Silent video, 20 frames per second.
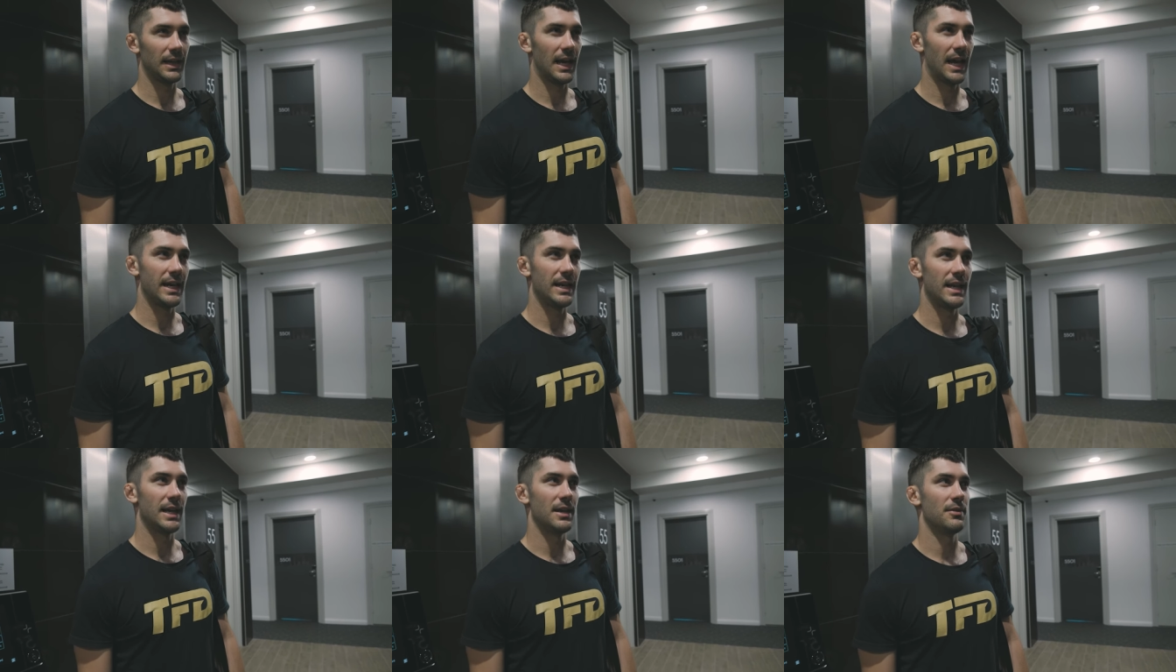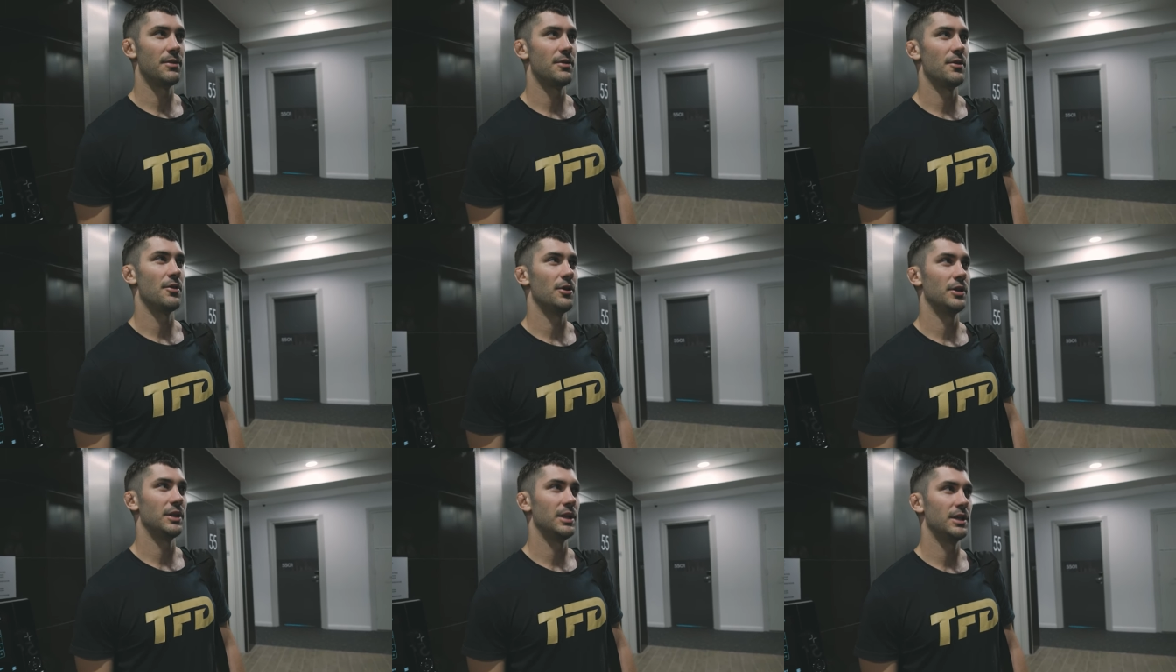8,
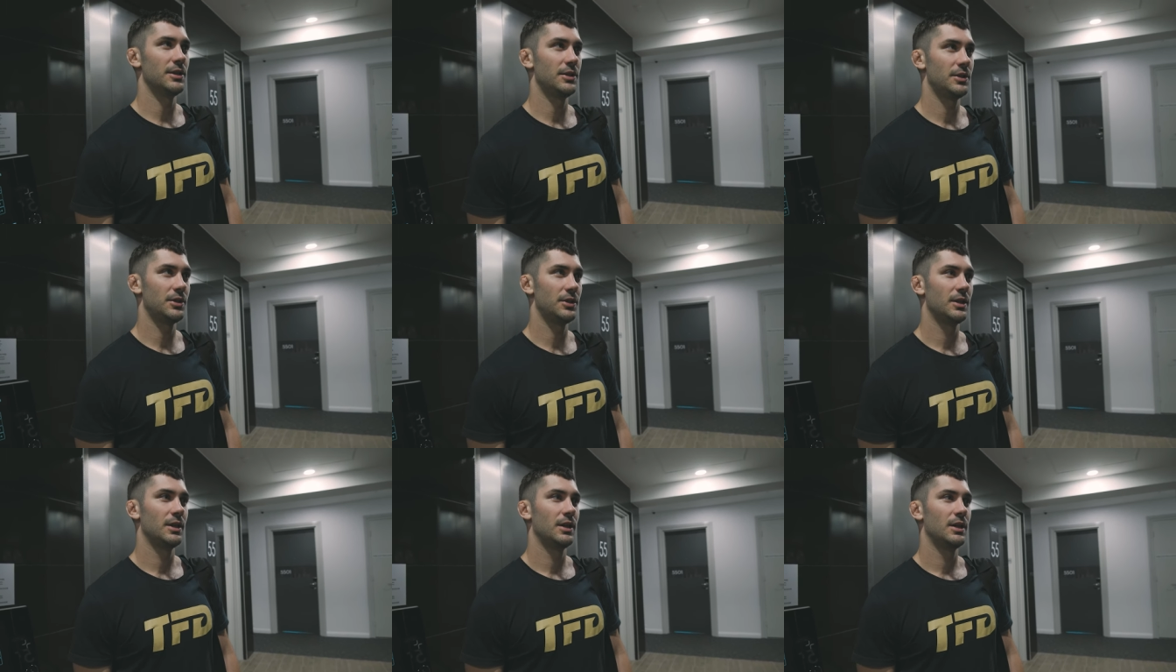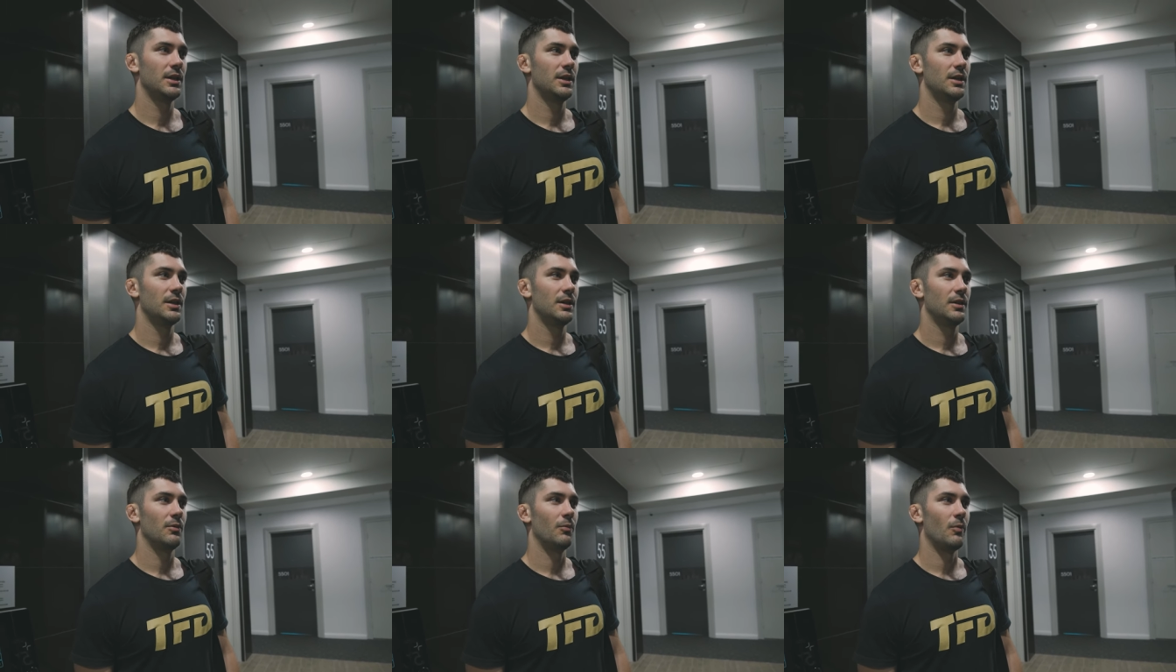
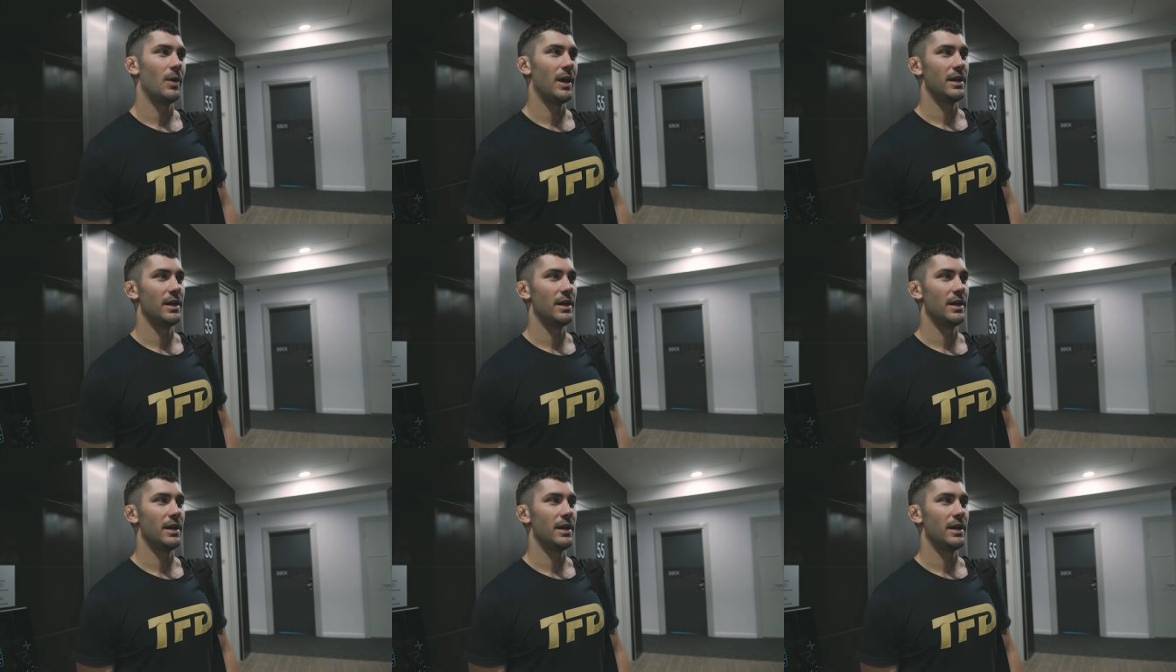8.30ish.